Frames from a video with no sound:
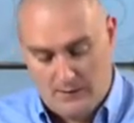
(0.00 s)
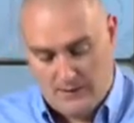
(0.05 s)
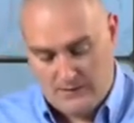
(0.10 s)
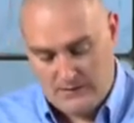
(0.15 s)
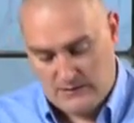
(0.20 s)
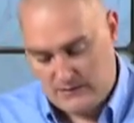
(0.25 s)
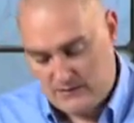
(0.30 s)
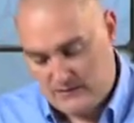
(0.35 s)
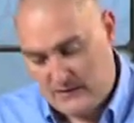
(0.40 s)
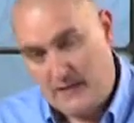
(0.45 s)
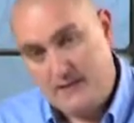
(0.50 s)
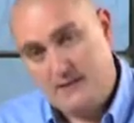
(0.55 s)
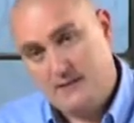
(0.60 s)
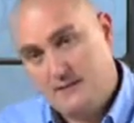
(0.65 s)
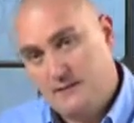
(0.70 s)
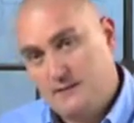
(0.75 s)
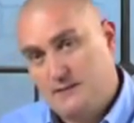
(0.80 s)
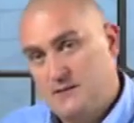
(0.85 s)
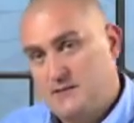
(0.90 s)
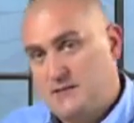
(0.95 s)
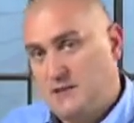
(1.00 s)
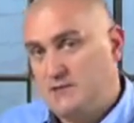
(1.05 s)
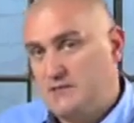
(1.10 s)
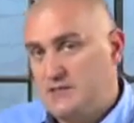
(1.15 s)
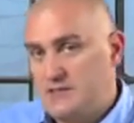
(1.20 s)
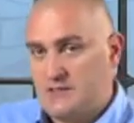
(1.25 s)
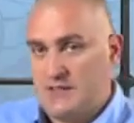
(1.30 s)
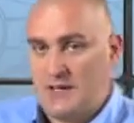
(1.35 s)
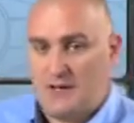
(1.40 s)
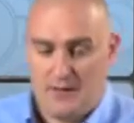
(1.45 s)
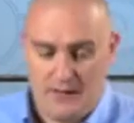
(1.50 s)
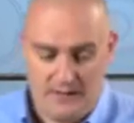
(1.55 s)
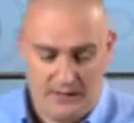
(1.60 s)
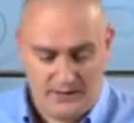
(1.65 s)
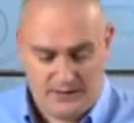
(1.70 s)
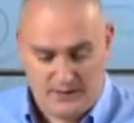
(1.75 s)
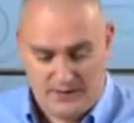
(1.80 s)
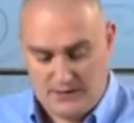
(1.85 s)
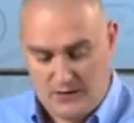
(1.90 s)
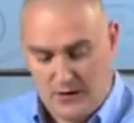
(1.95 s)
As I said, the 70
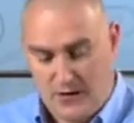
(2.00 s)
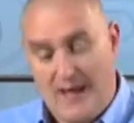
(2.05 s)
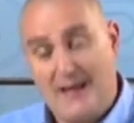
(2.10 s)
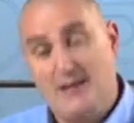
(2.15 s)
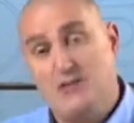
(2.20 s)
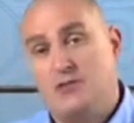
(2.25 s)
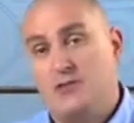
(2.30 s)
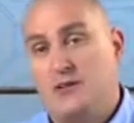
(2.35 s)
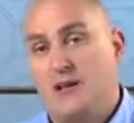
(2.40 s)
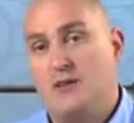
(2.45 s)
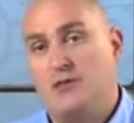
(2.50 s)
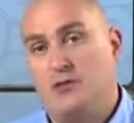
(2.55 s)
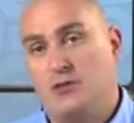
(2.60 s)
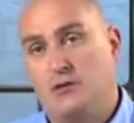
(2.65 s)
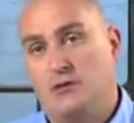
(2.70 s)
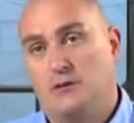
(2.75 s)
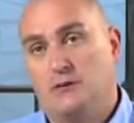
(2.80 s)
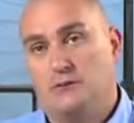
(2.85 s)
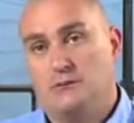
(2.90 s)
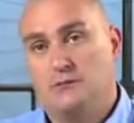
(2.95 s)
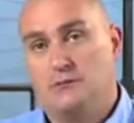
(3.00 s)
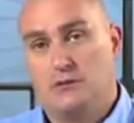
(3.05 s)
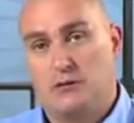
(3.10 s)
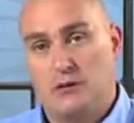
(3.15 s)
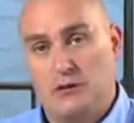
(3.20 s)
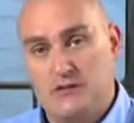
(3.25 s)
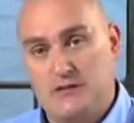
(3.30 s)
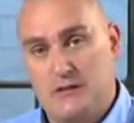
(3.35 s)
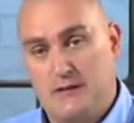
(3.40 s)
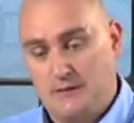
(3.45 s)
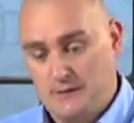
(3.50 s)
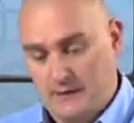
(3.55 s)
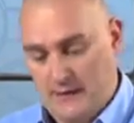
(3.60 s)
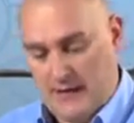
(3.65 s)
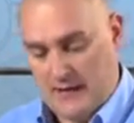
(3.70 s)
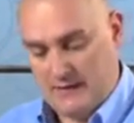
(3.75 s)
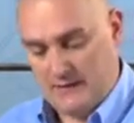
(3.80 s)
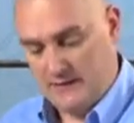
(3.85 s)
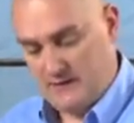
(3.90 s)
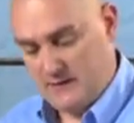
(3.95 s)
series is our entry-level cutter,
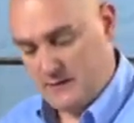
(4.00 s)
and